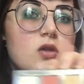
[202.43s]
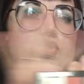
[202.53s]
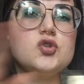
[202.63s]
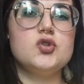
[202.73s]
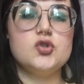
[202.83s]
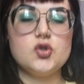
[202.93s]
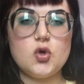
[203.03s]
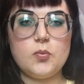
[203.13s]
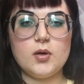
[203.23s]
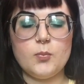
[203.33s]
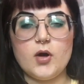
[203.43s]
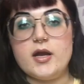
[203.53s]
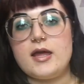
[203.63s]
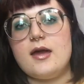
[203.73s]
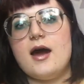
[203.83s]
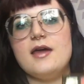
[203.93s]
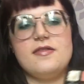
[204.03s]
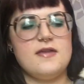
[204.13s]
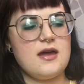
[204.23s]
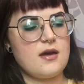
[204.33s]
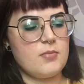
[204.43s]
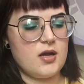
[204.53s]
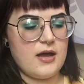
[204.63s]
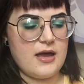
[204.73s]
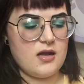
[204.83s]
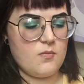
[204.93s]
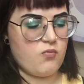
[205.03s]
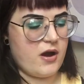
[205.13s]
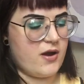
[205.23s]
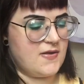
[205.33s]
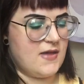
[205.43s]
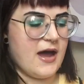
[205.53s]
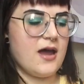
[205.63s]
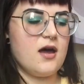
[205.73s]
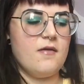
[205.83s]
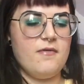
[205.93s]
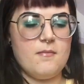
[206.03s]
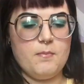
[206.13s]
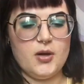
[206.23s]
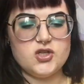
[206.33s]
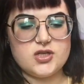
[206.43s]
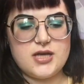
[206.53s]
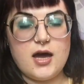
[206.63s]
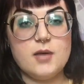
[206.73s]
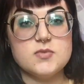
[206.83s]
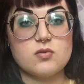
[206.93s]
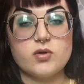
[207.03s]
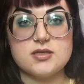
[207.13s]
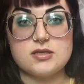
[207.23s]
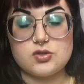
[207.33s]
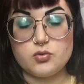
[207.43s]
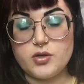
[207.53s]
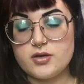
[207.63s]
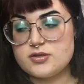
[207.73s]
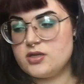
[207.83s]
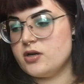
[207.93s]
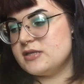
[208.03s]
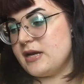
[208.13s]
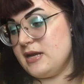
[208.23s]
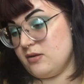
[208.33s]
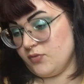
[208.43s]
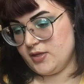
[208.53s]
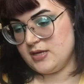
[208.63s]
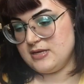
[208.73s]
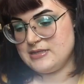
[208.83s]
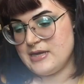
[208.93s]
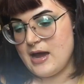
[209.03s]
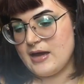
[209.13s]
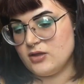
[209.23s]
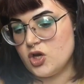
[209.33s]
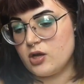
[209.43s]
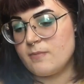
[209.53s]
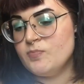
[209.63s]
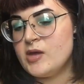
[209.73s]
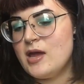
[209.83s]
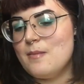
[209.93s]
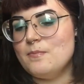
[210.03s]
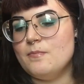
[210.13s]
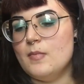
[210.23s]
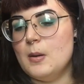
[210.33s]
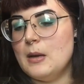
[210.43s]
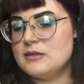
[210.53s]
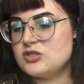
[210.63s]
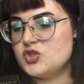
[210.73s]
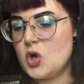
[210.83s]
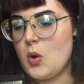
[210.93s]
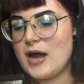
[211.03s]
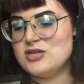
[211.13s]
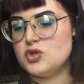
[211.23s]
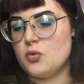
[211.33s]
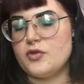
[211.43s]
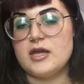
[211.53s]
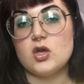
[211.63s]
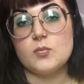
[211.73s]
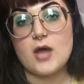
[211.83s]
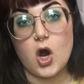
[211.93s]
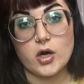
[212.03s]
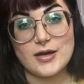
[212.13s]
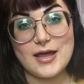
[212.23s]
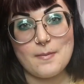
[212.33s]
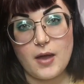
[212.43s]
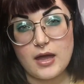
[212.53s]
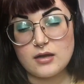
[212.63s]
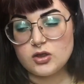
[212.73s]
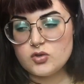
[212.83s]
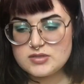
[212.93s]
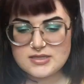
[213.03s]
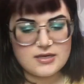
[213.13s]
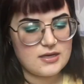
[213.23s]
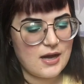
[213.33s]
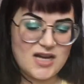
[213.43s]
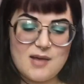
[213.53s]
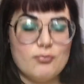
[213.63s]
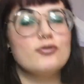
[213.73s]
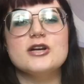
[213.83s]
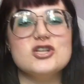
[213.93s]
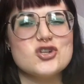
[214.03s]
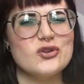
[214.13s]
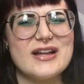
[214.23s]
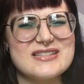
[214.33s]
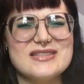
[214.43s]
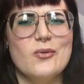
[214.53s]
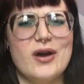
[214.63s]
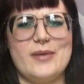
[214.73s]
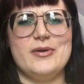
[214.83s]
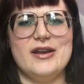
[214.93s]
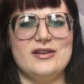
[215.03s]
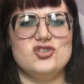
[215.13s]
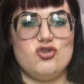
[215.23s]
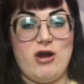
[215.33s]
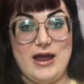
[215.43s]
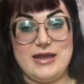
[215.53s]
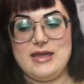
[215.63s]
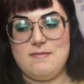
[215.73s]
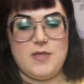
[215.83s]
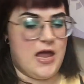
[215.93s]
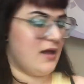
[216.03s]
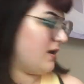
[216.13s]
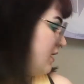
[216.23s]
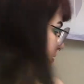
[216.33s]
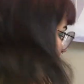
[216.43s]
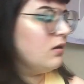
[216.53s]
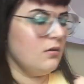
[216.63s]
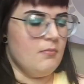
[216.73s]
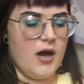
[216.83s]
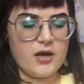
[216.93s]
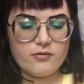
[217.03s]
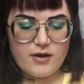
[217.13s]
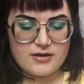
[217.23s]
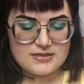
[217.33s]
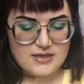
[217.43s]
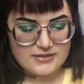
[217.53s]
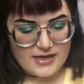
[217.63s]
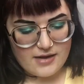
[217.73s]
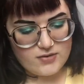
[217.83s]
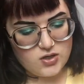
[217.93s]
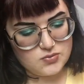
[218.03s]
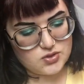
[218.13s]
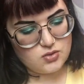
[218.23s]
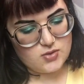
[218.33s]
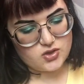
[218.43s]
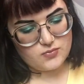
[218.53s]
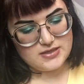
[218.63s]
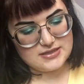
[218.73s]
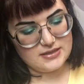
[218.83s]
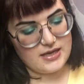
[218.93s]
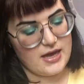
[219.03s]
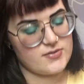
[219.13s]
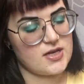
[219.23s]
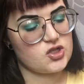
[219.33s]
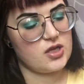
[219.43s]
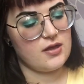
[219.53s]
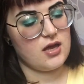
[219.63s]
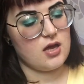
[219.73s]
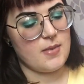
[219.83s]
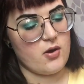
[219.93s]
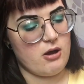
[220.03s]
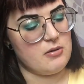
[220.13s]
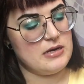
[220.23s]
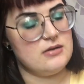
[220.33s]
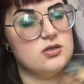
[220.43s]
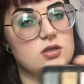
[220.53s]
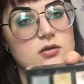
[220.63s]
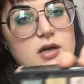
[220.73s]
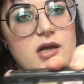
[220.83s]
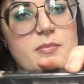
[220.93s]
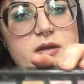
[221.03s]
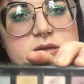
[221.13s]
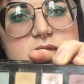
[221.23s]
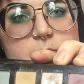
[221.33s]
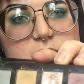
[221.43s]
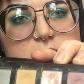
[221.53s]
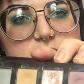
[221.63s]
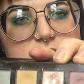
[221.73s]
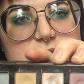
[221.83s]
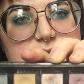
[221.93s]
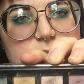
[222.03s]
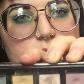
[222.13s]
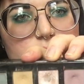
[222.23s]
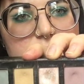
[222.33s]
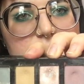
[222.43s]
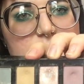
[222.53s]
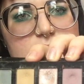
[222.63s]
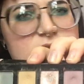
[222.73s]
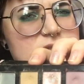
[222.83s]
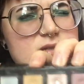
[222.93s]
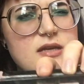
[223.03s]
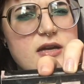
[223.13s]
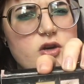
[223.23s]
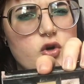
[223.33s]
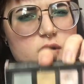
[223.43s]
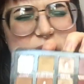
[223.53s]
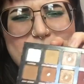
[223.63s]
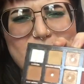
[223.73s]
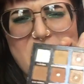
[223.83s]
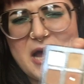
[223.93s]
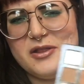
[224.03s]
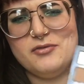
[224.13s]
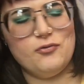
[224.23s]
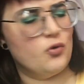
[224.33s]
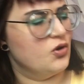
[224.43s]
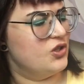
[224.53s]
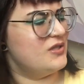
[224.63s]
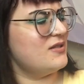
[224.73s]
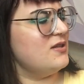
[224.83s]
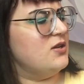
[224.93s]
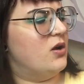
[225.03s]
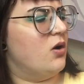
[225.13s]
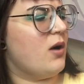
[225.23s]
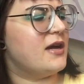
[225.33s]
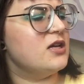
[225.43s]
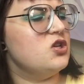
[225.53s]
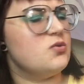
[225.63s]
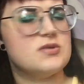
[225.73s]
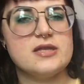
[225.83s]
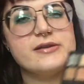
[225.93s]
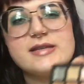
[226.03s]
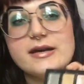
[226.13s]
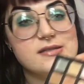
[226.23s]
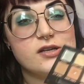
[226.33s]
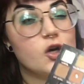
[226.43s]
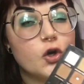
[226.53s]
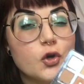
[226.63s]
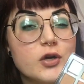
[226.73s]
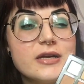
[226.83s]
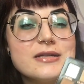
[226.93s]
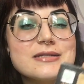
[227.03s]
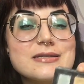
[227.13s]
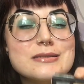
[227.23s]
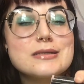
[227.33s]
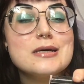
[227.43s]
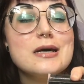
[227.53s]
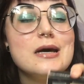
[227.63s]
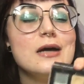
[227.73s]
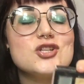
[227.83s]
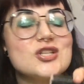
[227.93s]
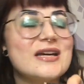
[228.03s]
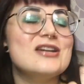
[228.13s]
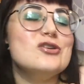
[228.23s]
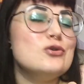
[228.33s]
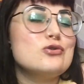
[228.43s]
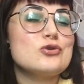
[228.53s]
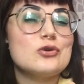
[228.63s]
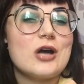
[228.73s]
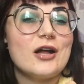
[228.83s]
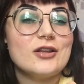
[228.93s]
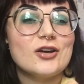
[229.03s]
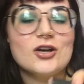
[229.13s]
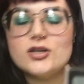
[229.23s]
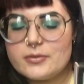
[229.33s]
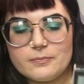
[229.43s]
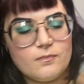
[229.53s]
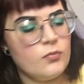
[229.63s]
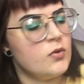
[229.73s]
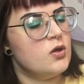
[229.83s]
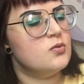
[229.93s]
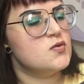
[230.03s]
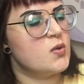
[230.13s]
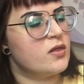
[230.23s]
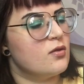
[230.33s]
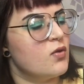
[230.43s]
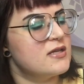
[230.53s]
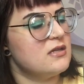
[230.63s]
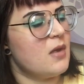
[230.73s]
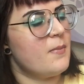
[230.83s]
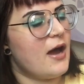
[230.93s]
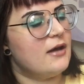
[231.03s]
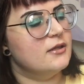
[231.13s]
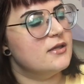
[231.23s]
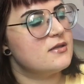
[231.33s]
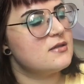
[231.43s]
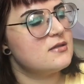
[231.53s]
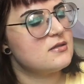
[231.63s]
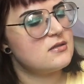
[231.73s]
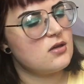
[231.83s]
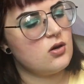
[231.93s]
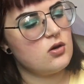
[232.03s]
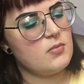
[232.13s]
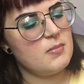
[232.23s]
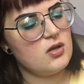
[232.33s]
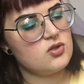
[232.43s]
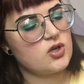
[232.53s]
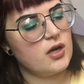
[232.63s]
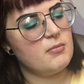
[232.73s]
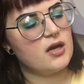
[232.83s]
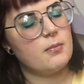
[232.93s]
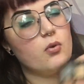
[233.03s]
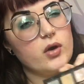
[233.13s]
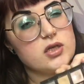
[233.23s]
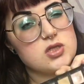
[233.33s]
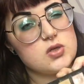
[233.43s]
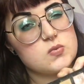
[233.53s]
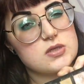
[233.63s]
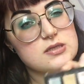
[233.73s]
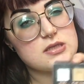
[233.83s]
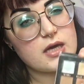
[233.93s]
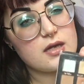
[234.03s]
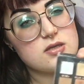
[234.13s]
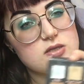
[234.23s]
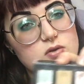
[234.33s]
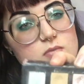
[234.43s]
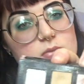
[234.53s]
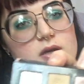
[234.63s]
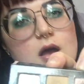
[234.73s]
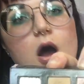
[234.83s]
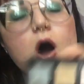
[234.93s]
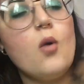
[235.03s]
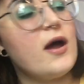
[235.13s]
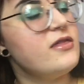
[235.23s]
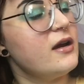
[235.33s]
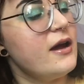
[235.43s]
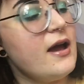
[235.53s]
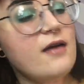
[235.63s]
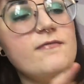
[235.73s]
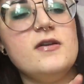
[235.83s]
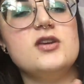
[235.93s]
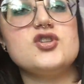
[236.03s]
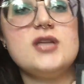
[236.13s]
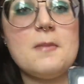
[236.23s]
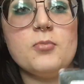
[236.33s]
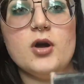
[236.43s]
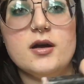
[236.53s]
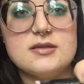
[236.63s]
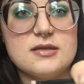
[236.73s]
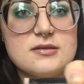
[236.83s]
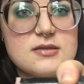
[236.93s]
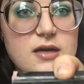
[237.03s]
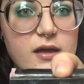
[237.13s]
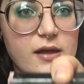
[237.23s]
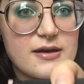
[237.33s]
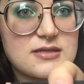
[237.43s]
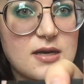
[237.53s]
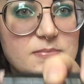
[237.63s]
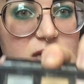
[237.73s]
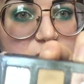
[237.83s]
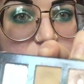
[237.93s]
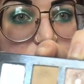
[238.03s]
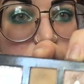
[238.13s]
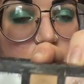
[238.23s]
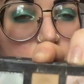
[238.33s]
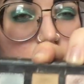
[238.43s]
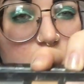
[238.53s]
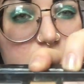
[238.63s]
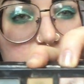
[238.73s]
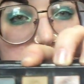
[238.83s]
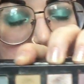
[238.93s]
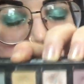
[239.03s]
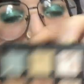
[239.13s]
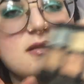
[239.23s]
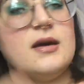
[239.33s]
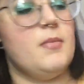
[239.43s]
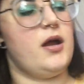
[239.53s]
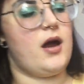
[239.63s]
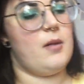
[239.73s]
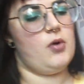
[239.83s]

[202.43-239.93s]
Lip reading: Super pretty. I think I'm gonna end up wearing that a bunch of times once the school year starts and I need a really easy eye look. So I don't think it'll be hard to hit pan in Lucid. I'm pretty sure that's the one I'm gonna try and hit pan in. Modern Renaissance I haven't used too much recently. I was actually thinking about how I need to kind of pick this up again at some point. This is, like, a great palette for just, you know, I can use this as, like, a crease, just like a neutral color to use with the rest of my palettes. So maybe I'll try and make a point to use this again soon. But oh, I think I have finished Tempera since I last updated. I used that to set my eye